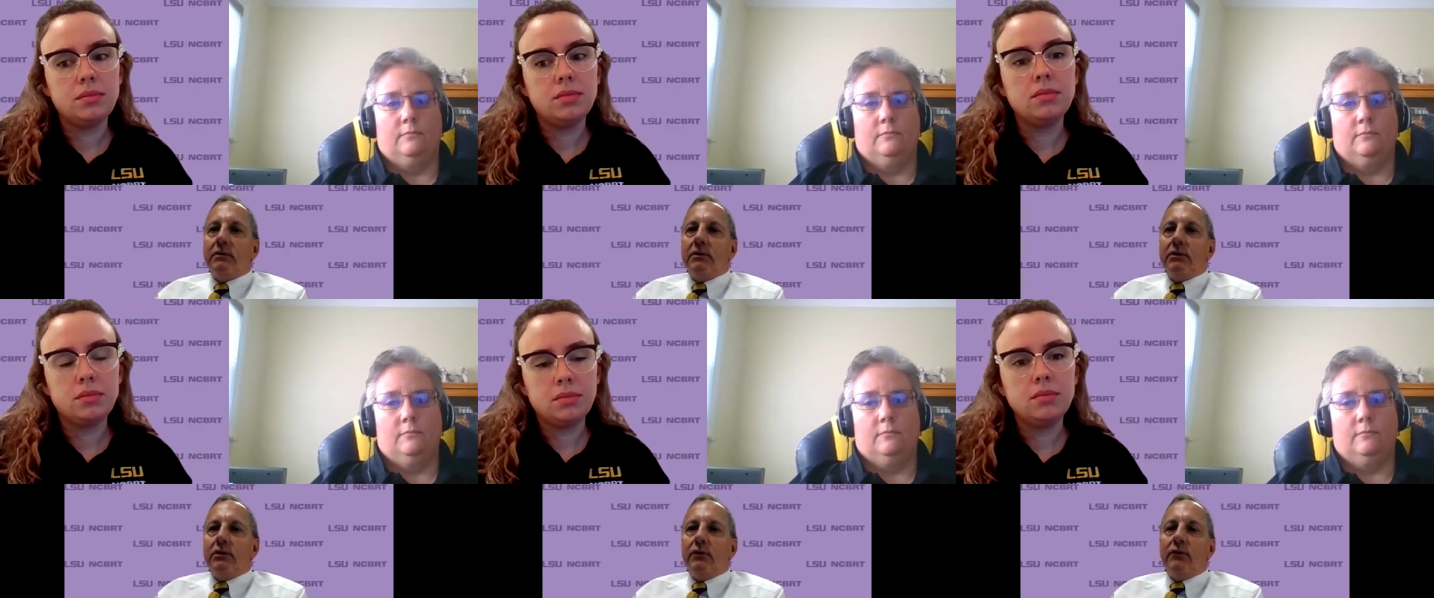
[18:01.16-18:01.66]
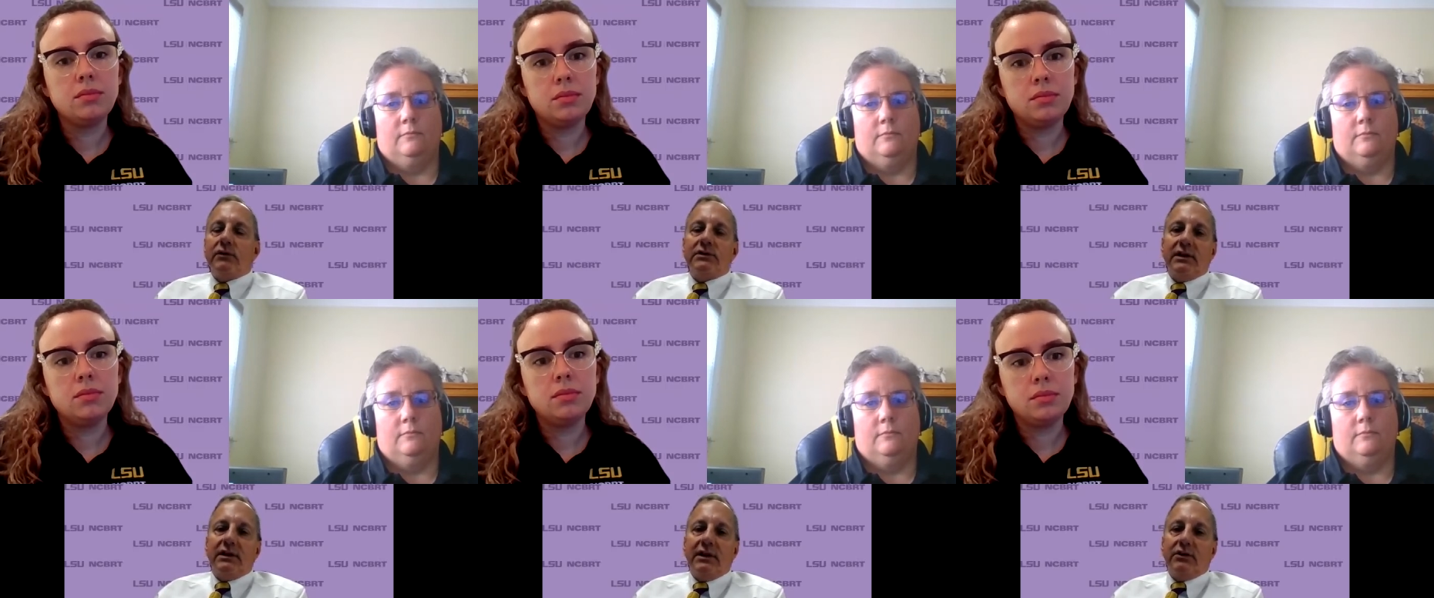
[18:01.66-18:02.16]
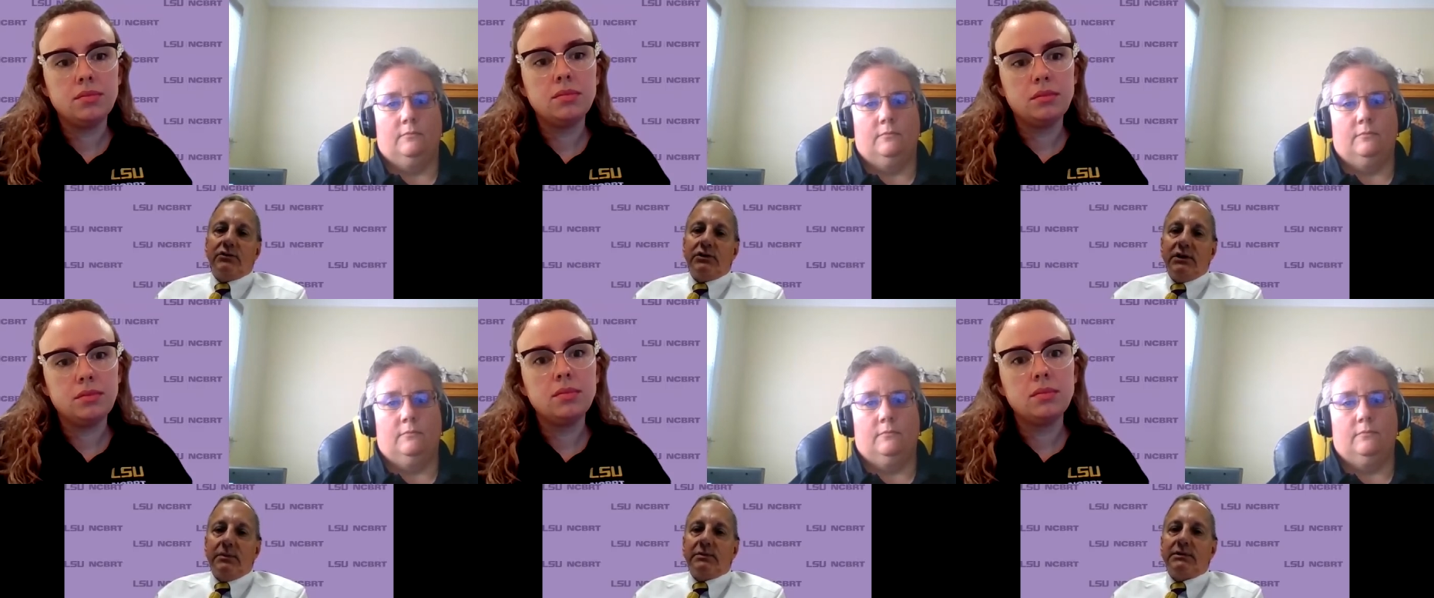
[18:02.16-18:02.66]
Speaker 1: university
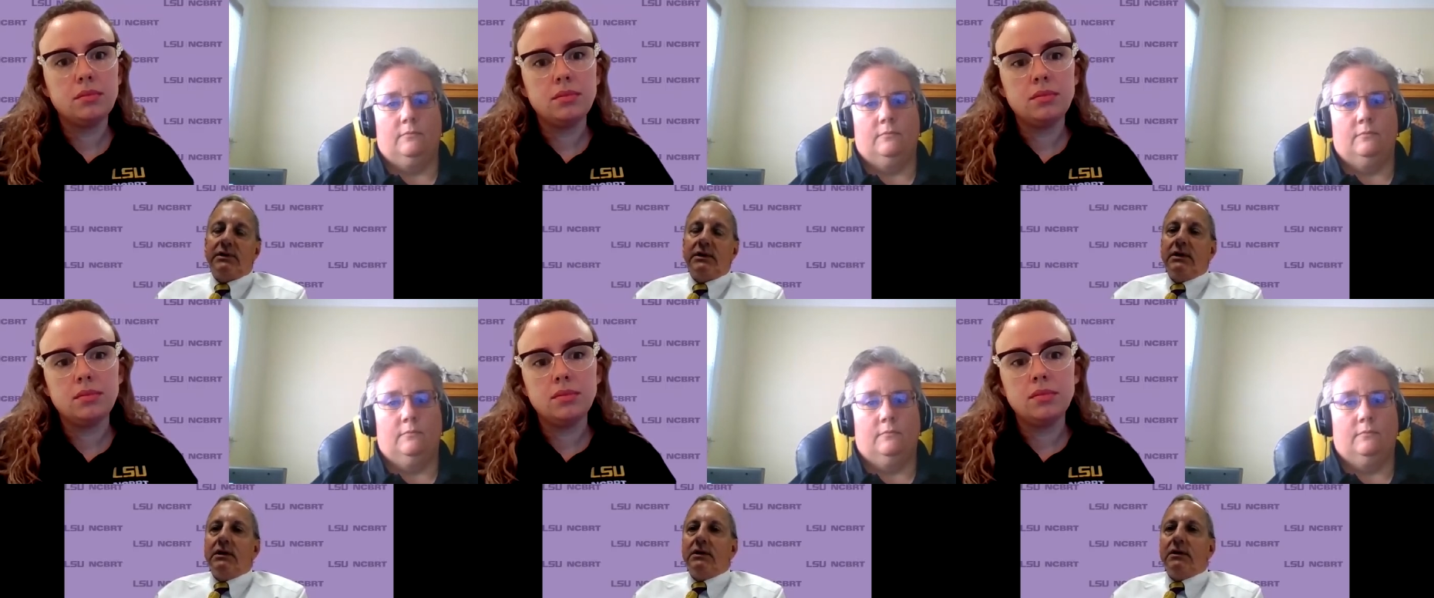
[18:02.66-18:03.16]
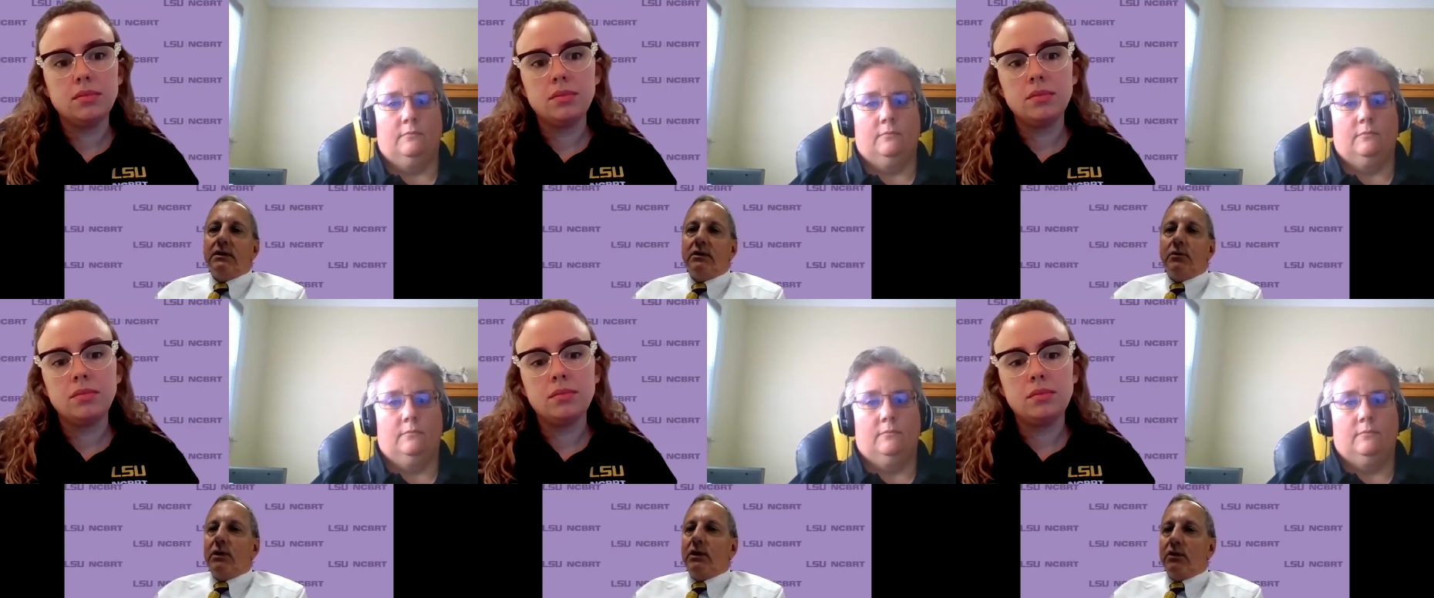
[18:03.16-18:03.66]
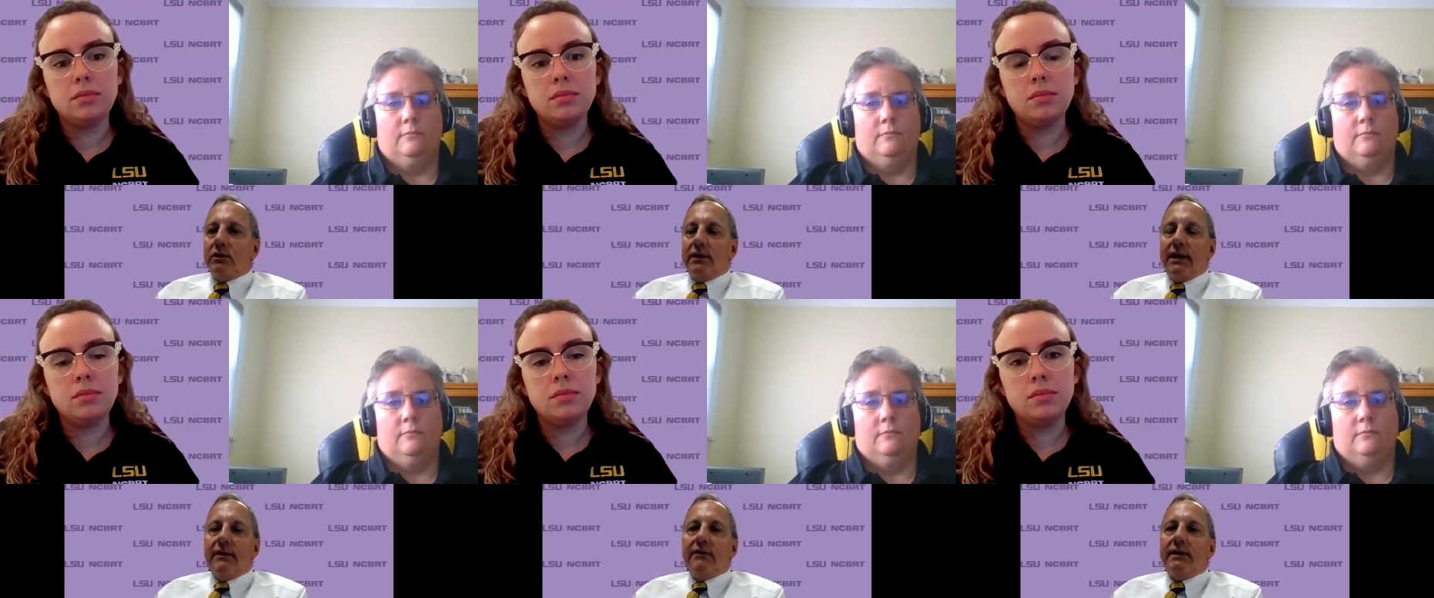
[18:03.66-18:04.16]
leaderships. Uh, we
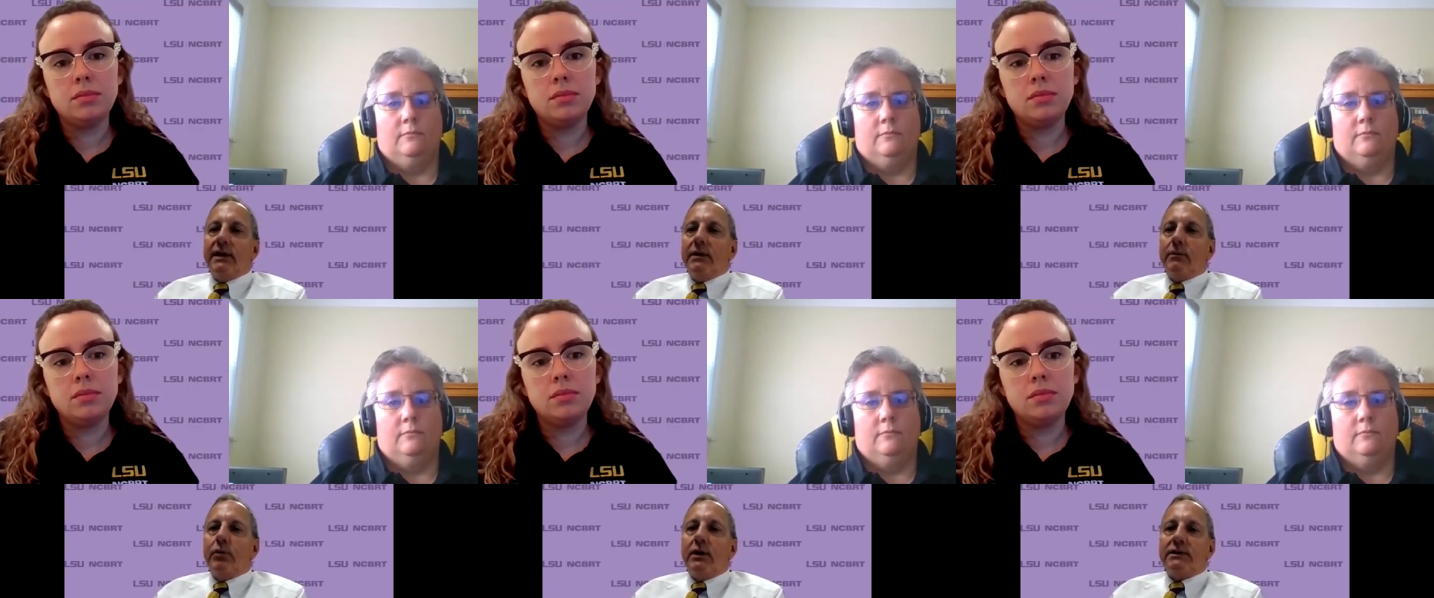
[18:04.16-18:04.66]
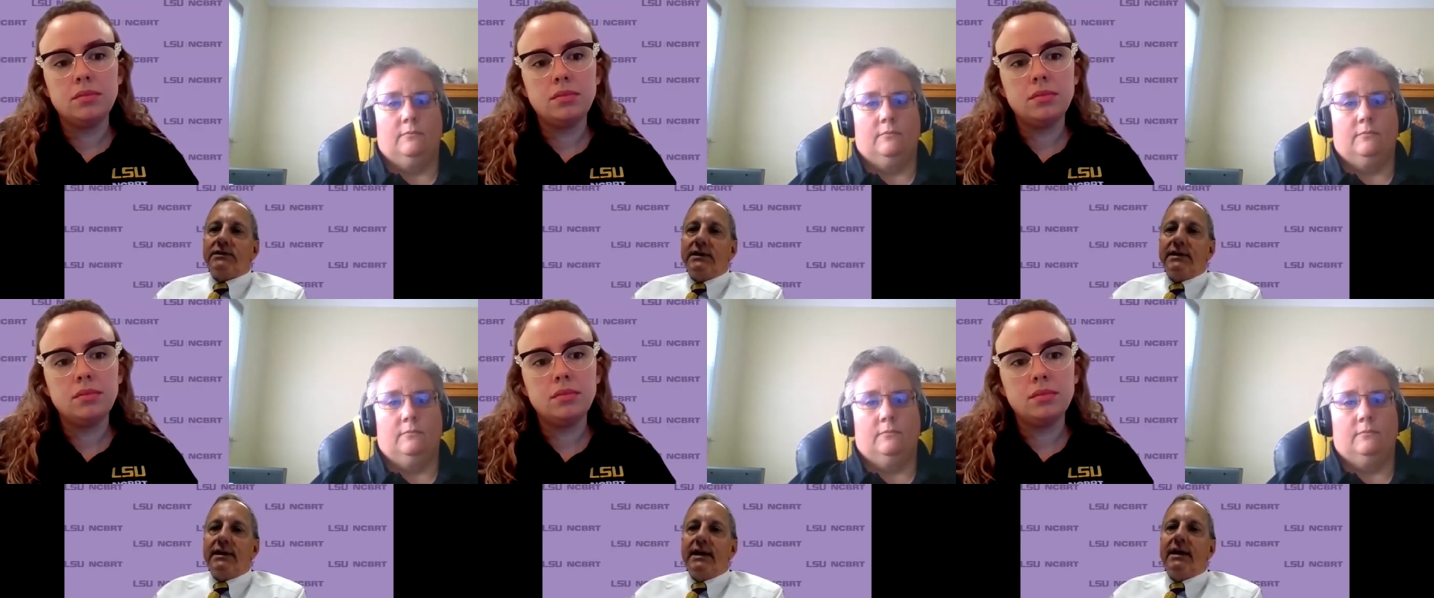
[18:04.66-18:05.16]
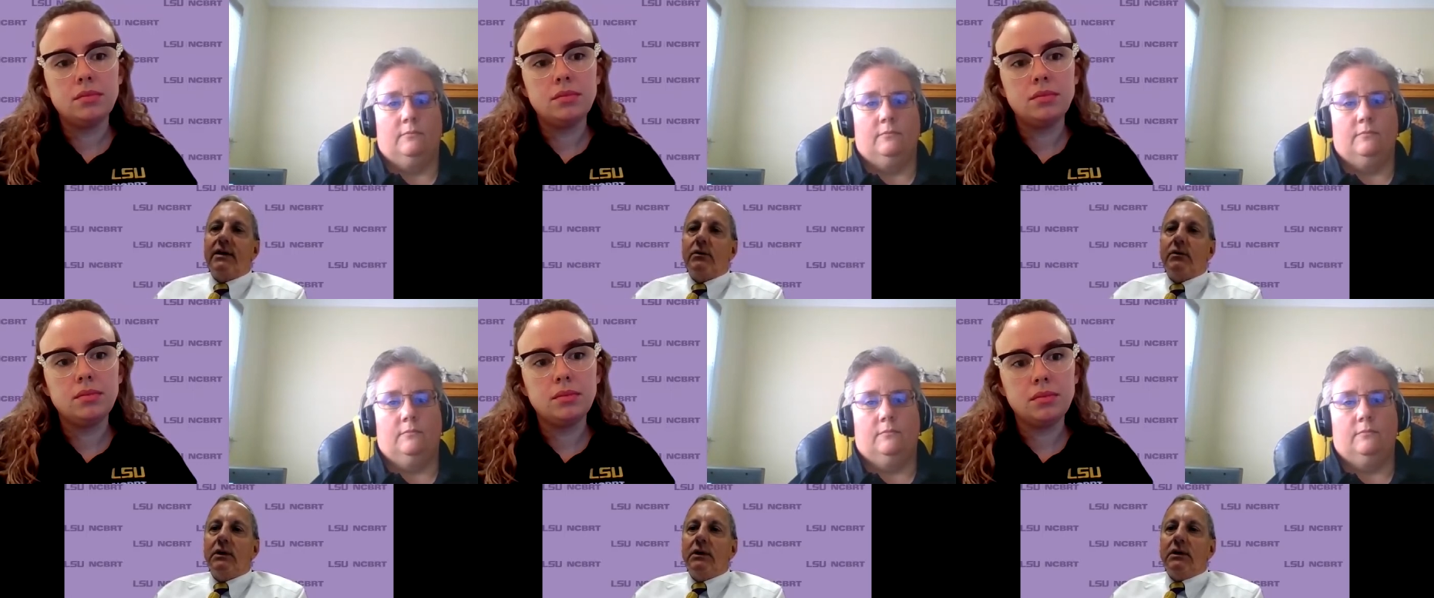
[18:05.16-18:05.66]
currently have an interim president now,